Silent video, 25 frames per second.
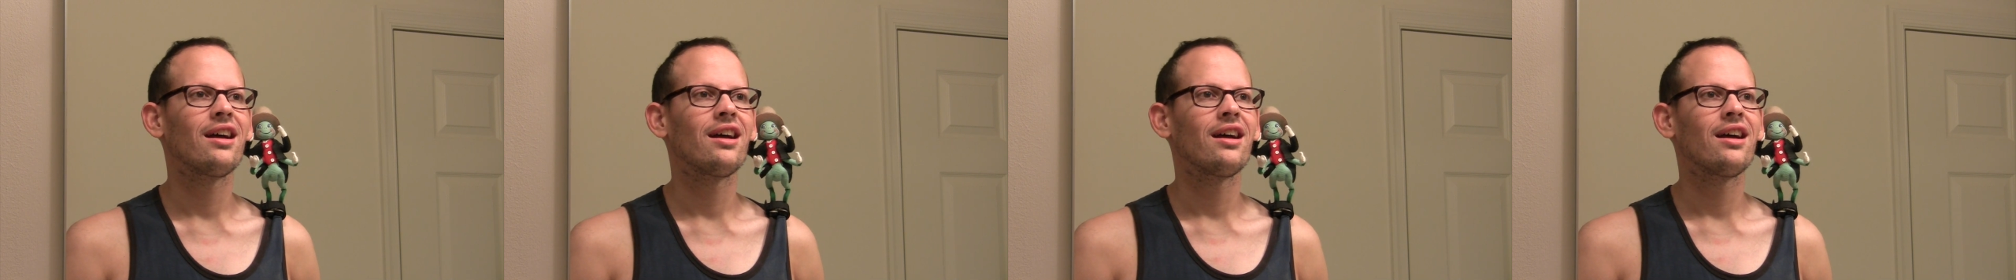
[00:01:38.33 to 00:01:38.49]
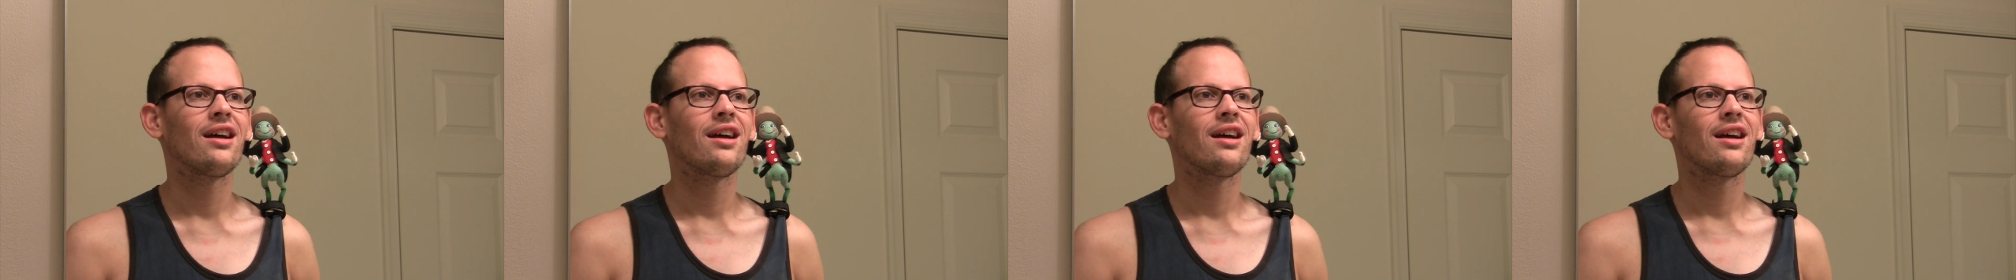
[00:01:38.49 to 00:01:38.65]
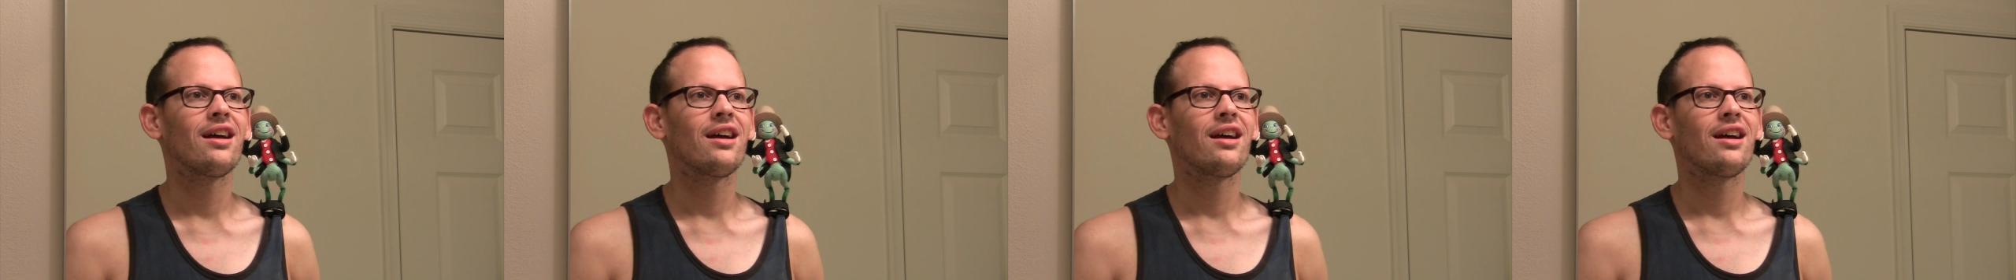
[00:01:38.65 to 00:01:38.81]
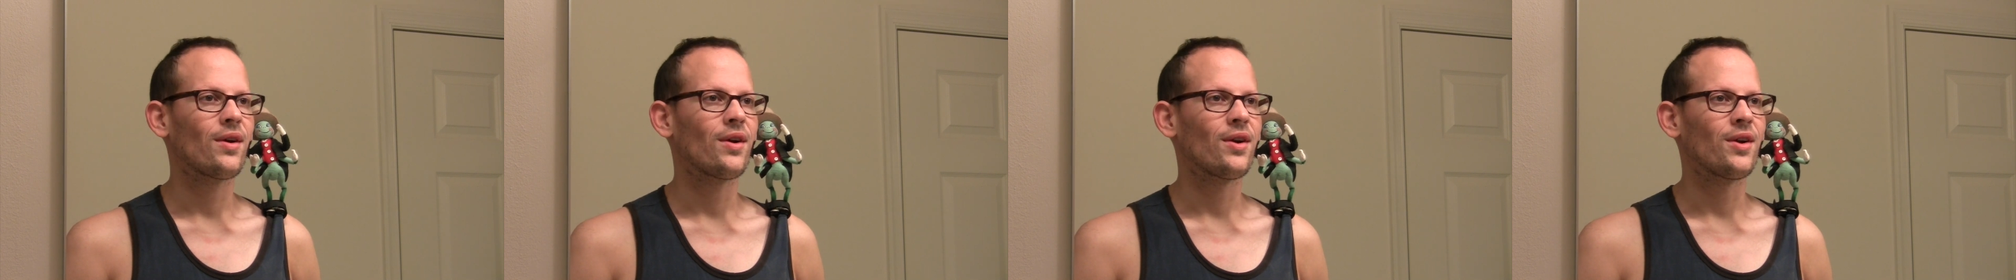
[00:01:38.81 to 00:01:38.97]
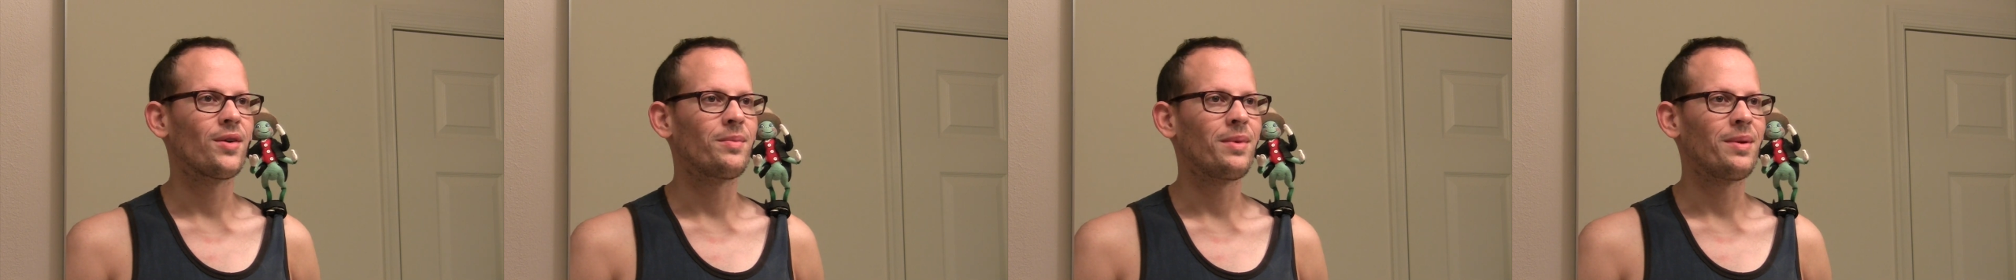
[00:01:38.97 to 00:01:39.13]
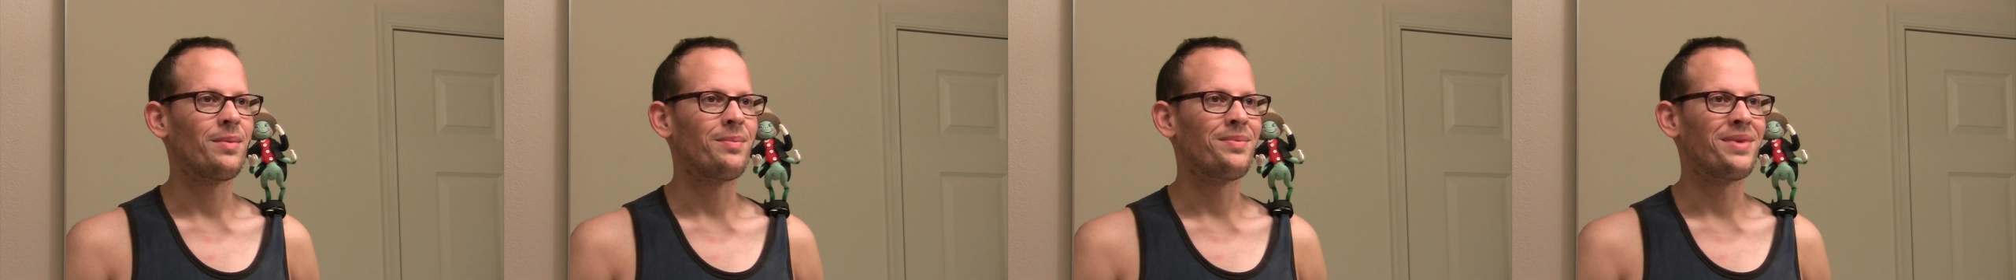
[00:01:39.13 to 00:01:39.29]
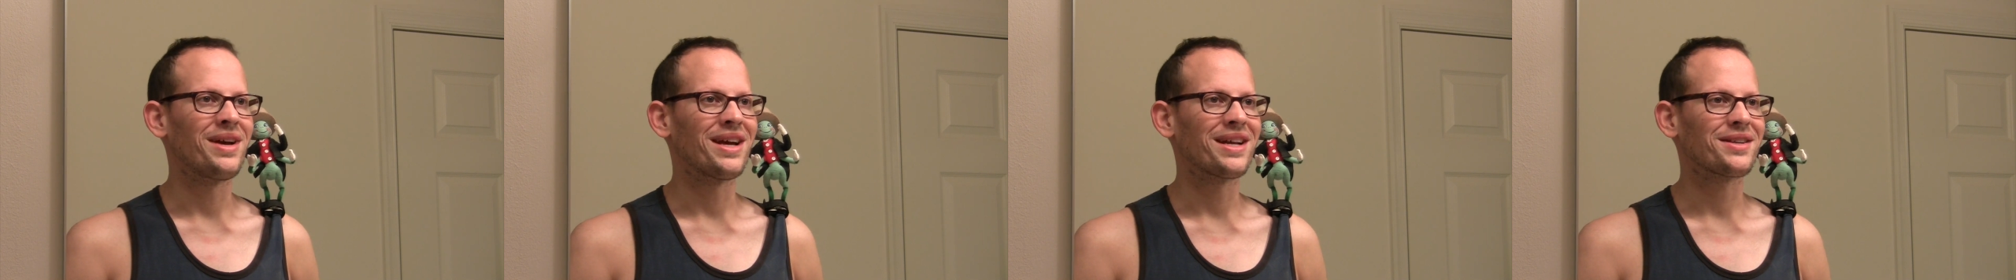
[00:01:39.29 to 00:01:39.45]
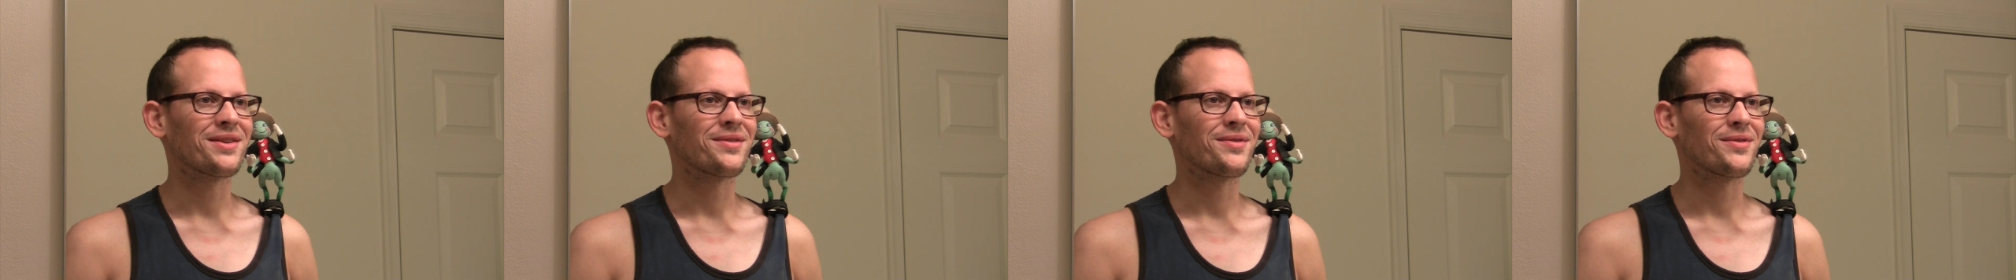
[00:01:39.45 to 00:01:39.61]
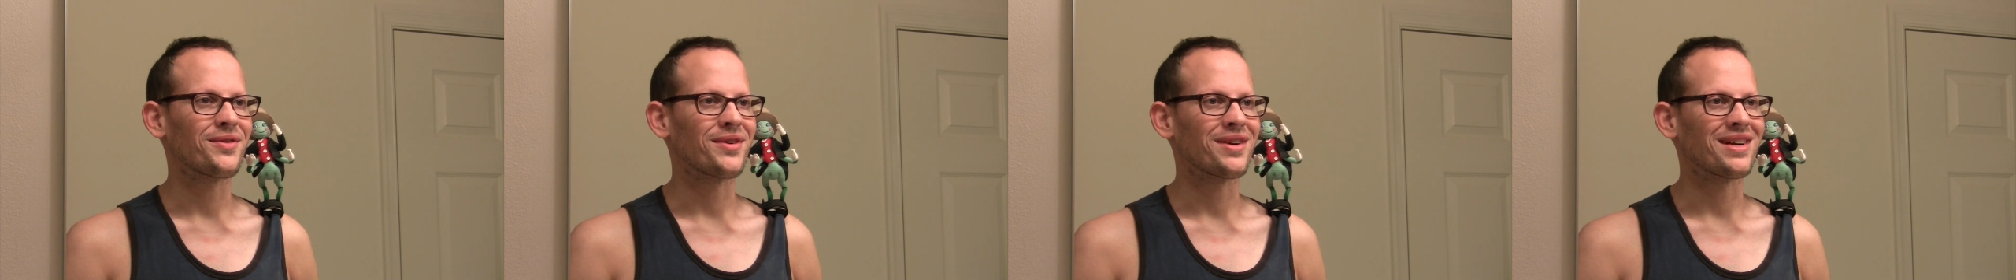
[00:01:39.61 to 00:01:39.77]
We're gonna be best
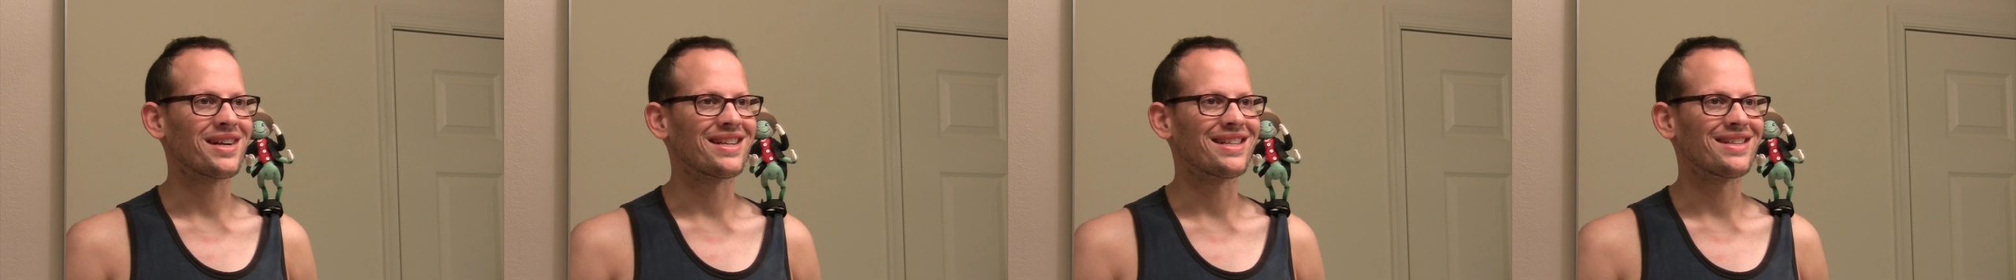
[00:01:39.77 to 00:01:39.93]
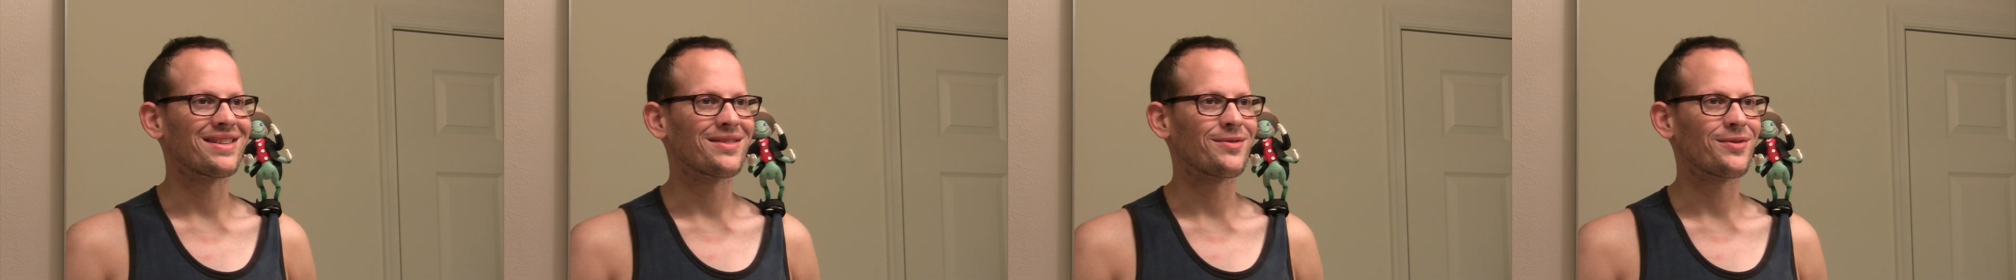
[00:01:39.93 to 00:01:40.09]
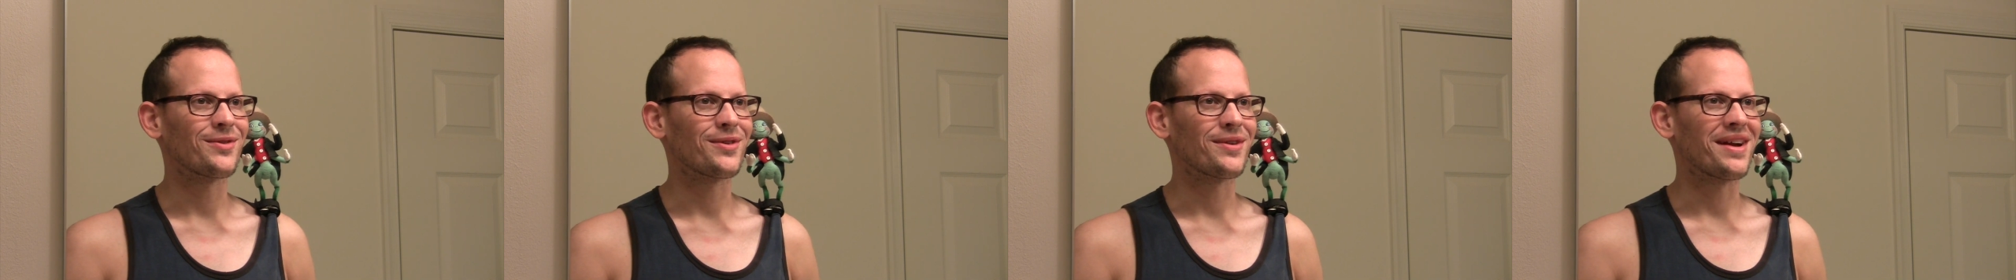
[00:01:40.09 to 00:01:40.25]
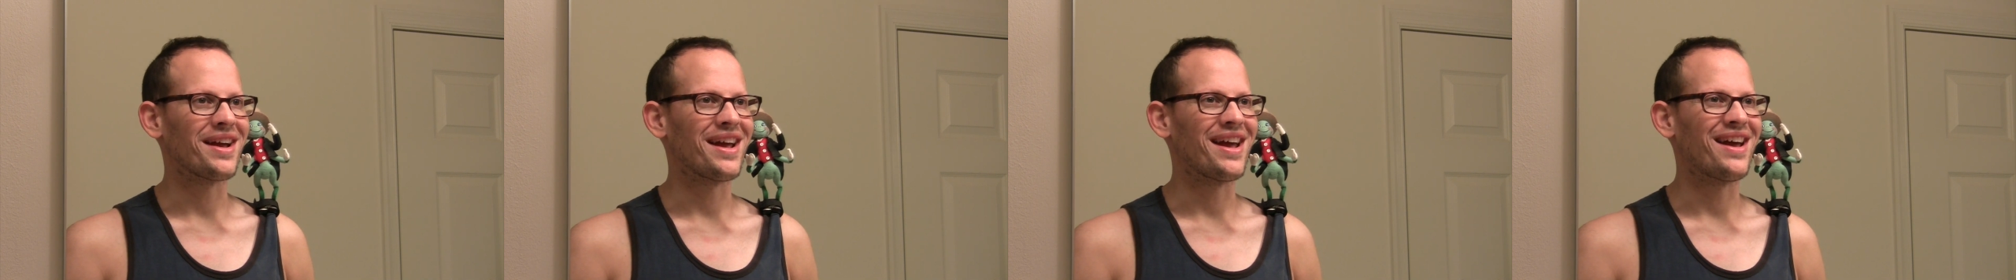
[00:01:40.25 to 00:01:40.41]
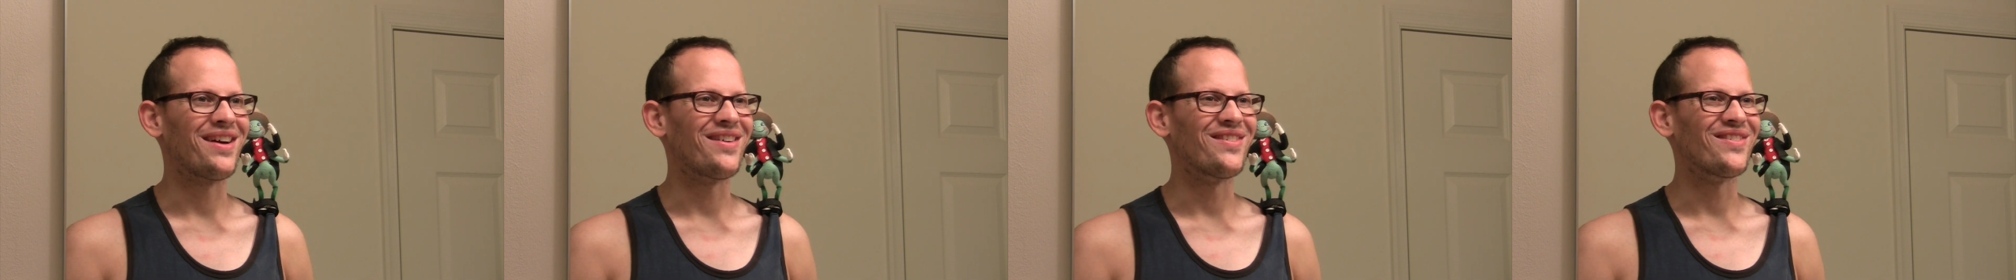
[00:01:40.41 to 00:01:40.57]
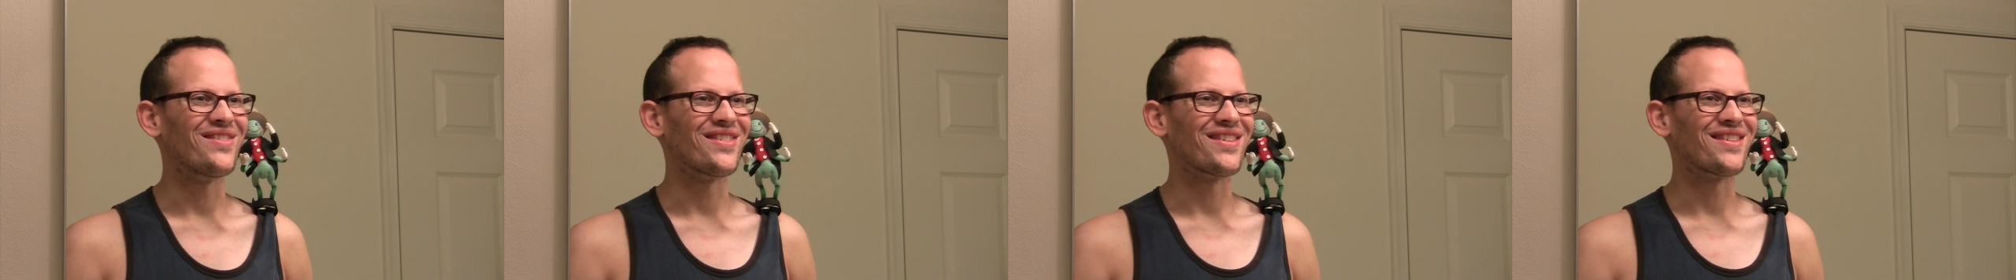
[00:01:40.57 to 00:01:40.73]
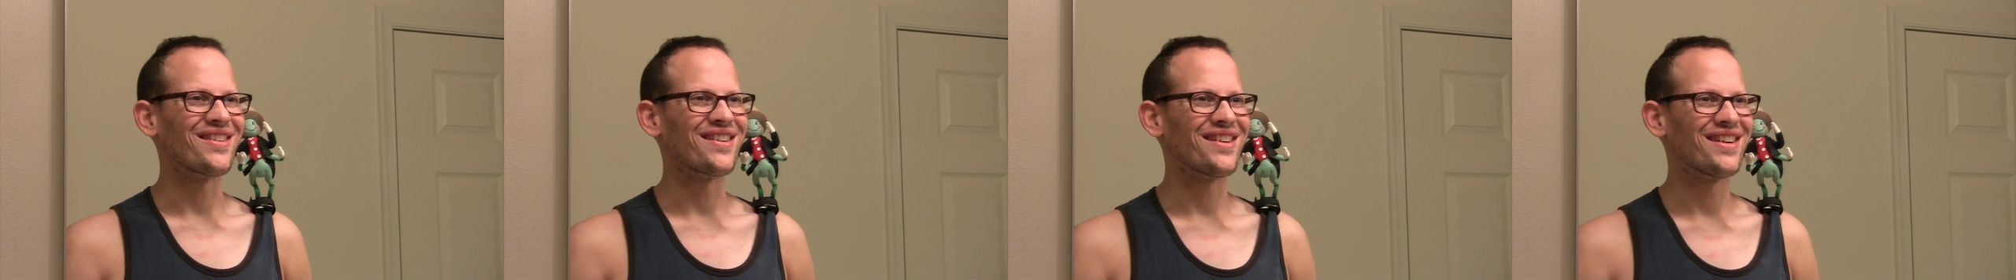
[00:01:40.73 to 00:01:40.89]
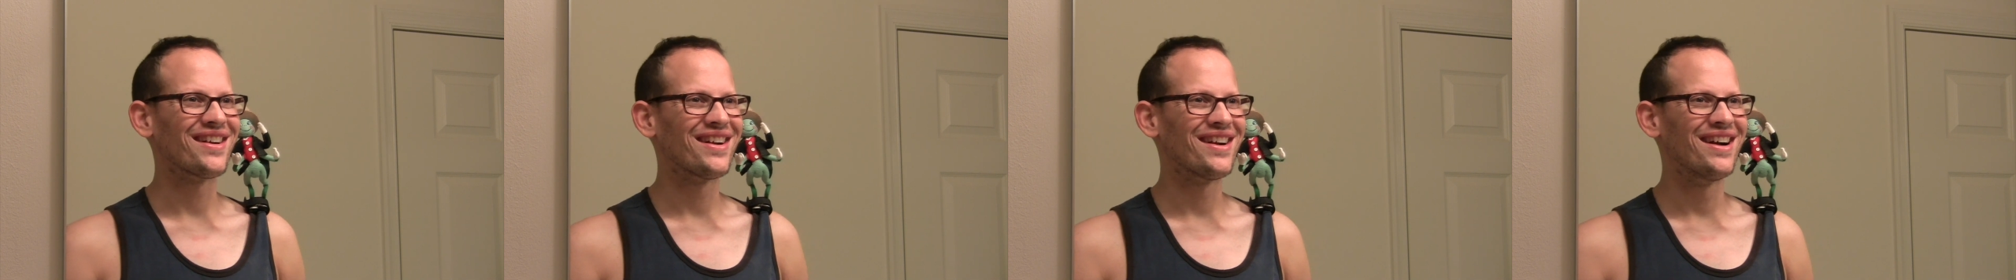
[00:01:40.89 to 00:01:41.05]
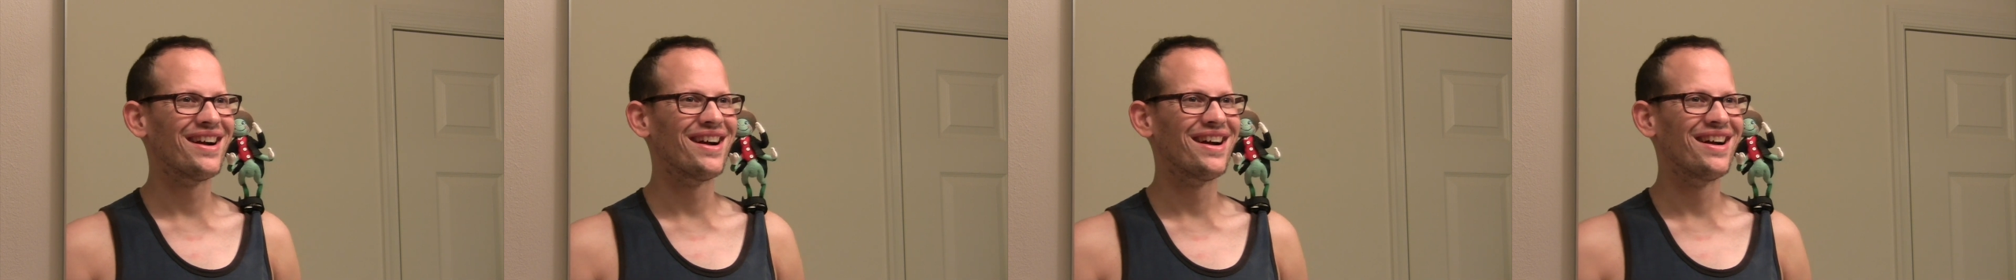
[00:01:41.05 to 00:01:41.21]
friends
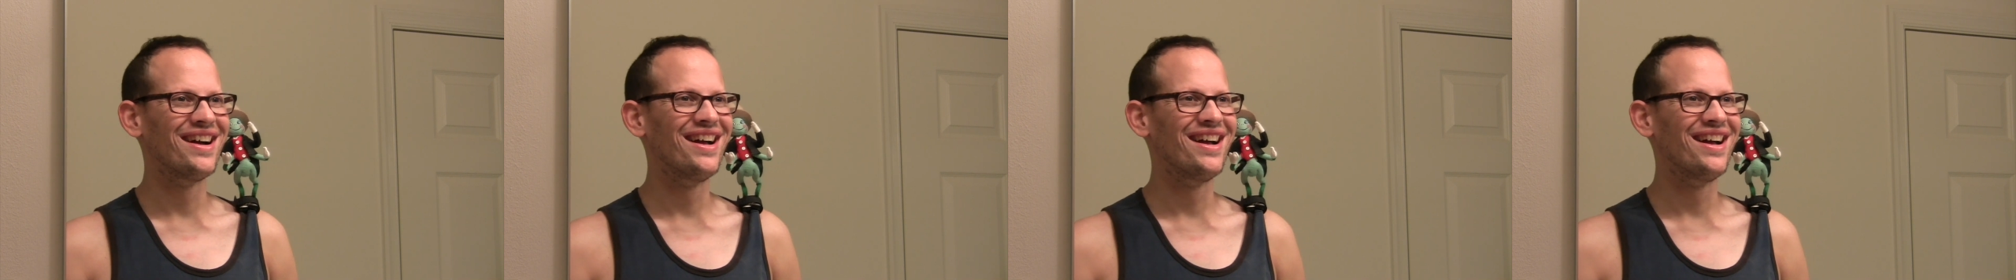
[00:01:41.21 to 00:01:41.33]
forever.